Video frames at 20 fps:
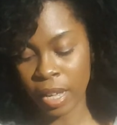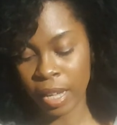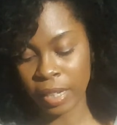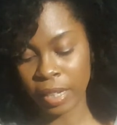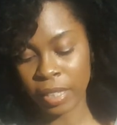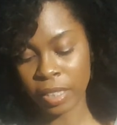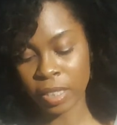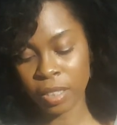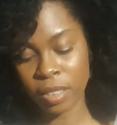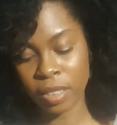And
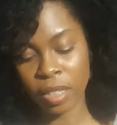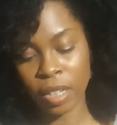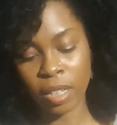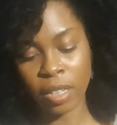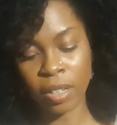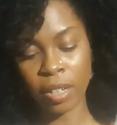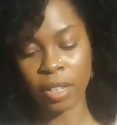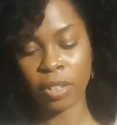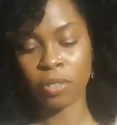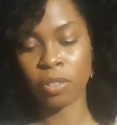these are
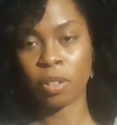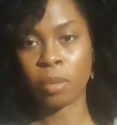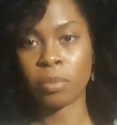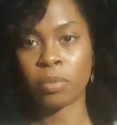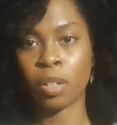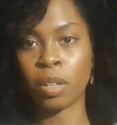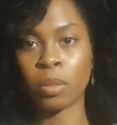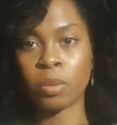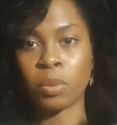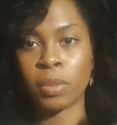kind of like crop
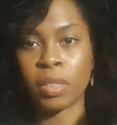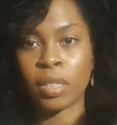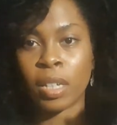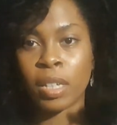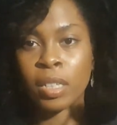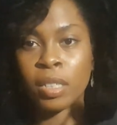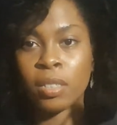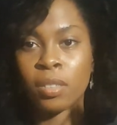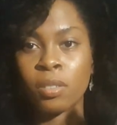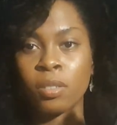tops which
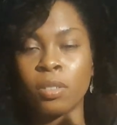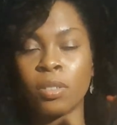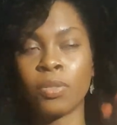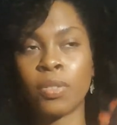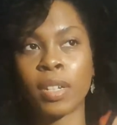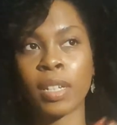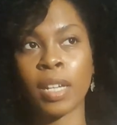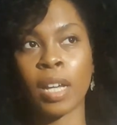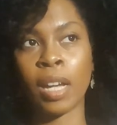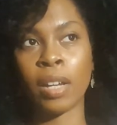I sort of
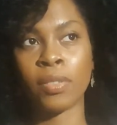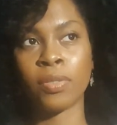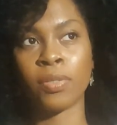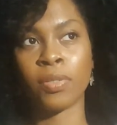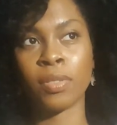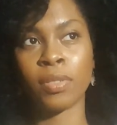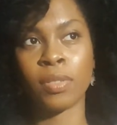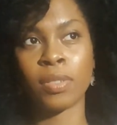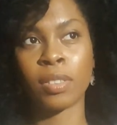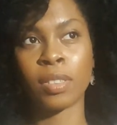like have
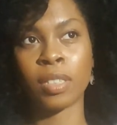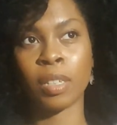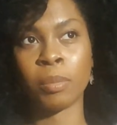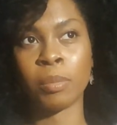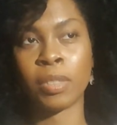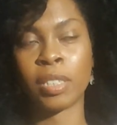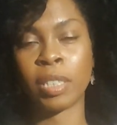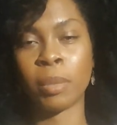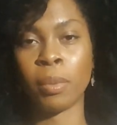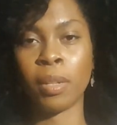
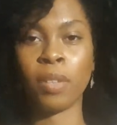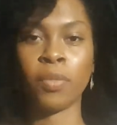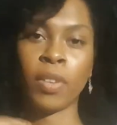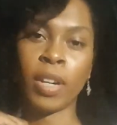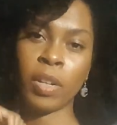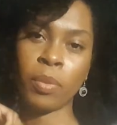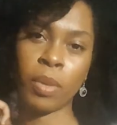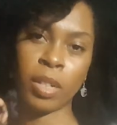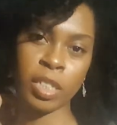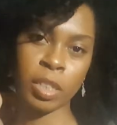some similar that
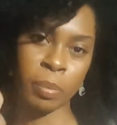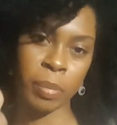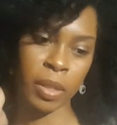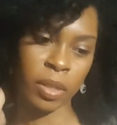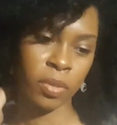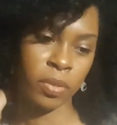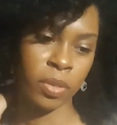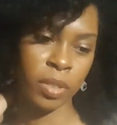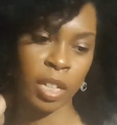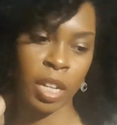I wear to
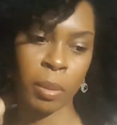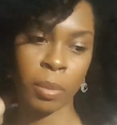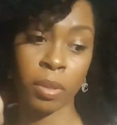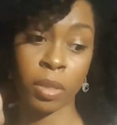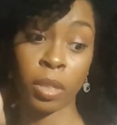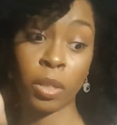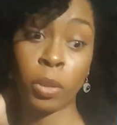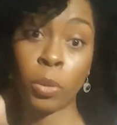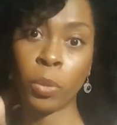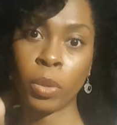bed all the time
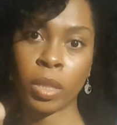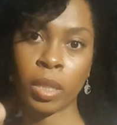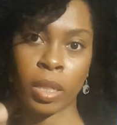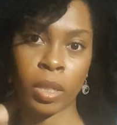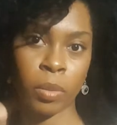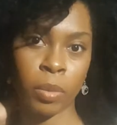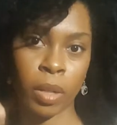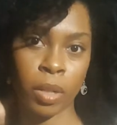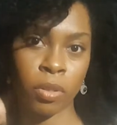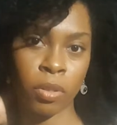because I always
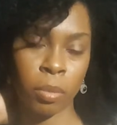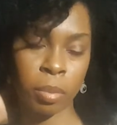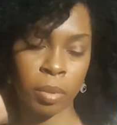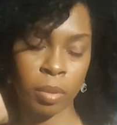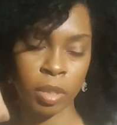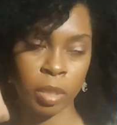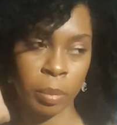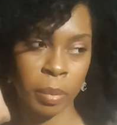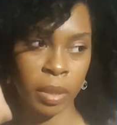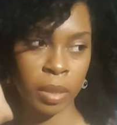like wear crop
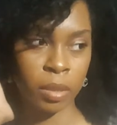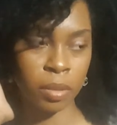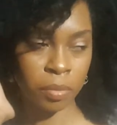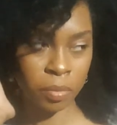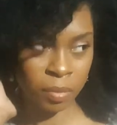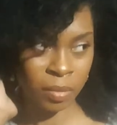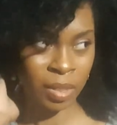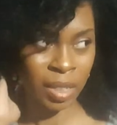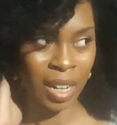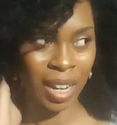tops to bed.
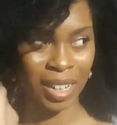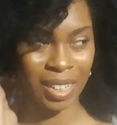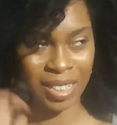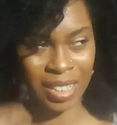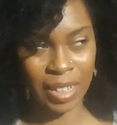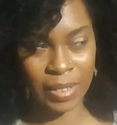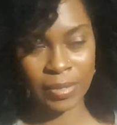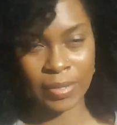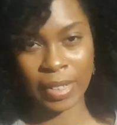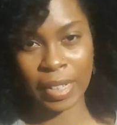I just
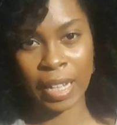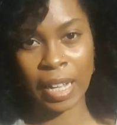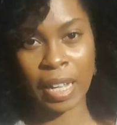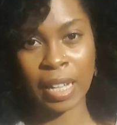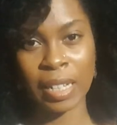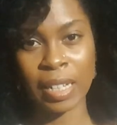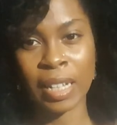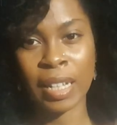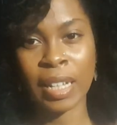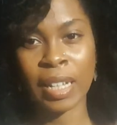like that
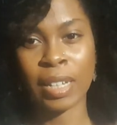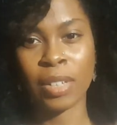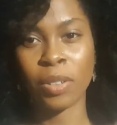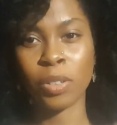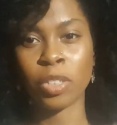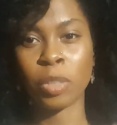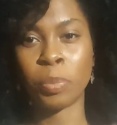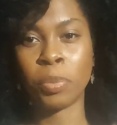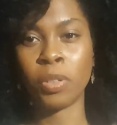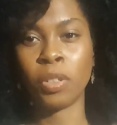
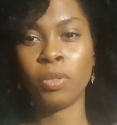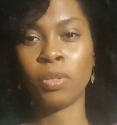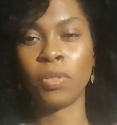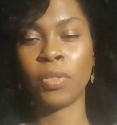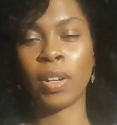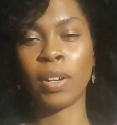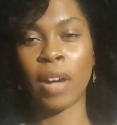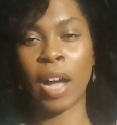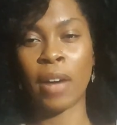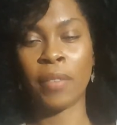little support
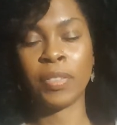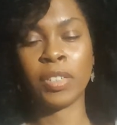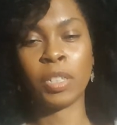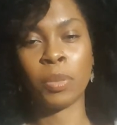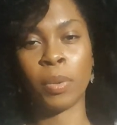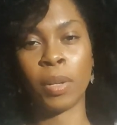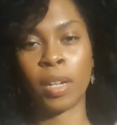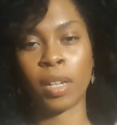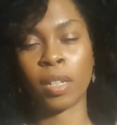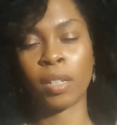without having
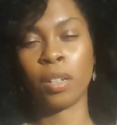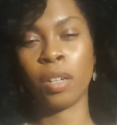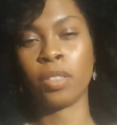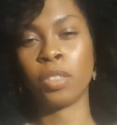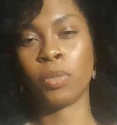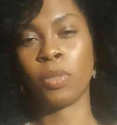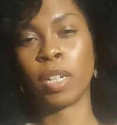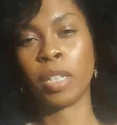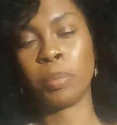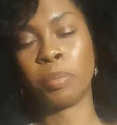to wear like an
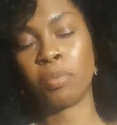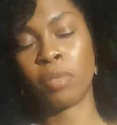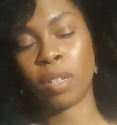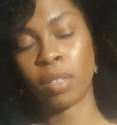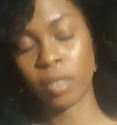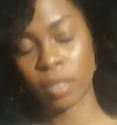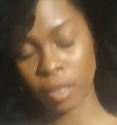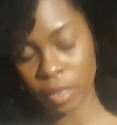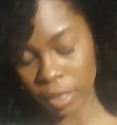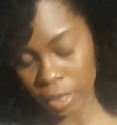underwired
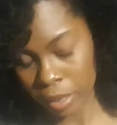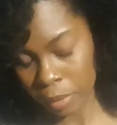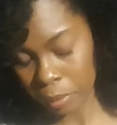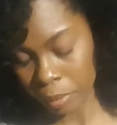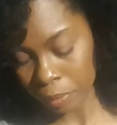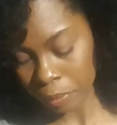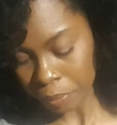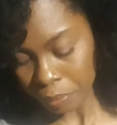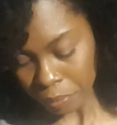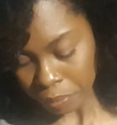bra to sleep.